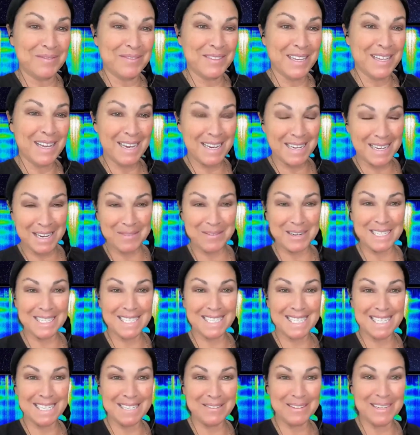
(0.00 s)
Can't wait to
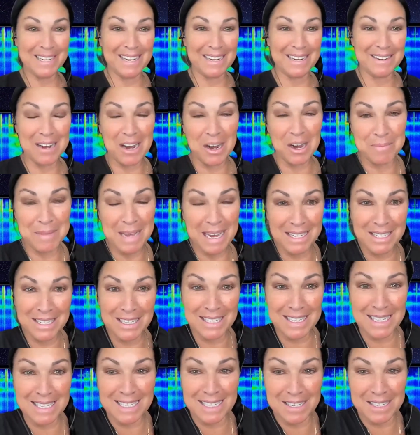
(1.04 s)
see you again. I'll be anxious
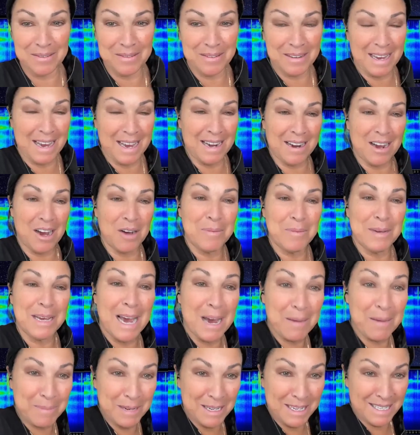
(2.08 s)
to see you again. I'll be
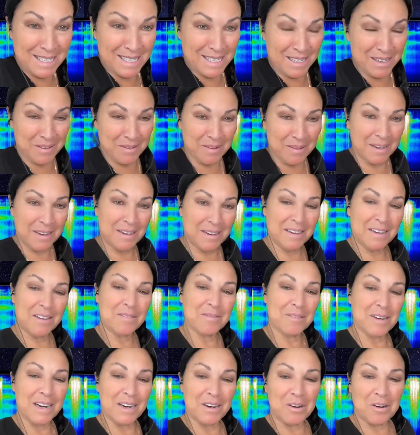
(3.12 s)
happy to see you,
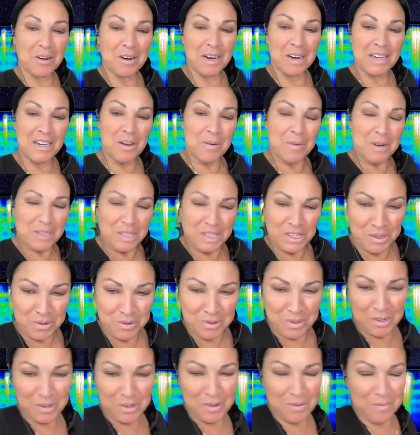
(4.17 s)
right? Or I know I'll see you
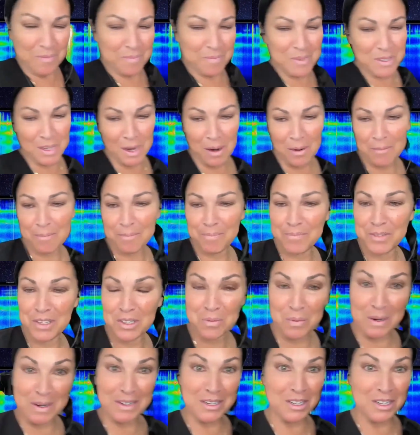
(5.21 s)
soon. So just
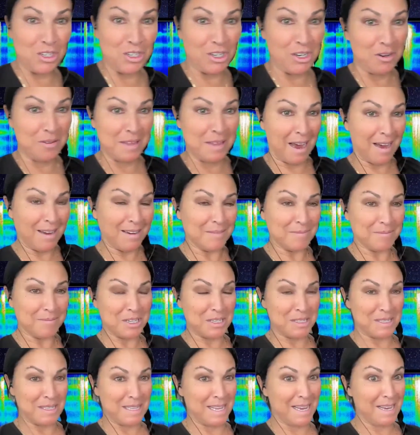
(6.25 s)
wanted to share that,
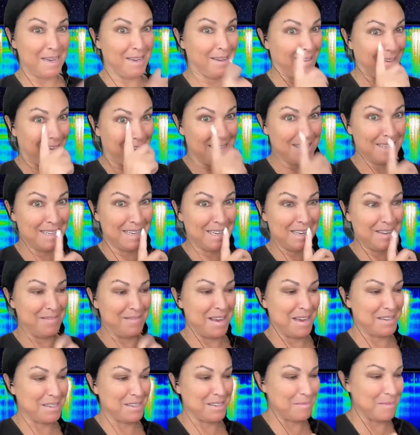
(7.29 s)
because they gave
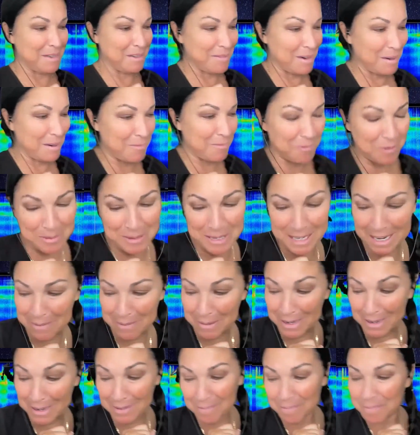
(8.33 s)
that to me right before we came
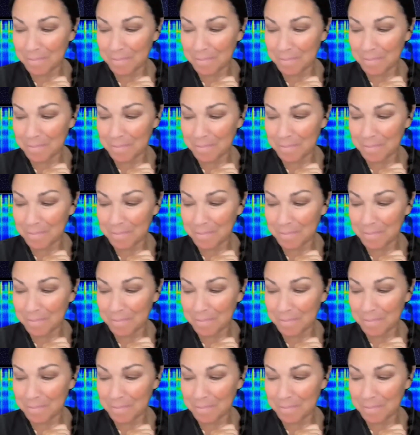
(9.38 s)
in.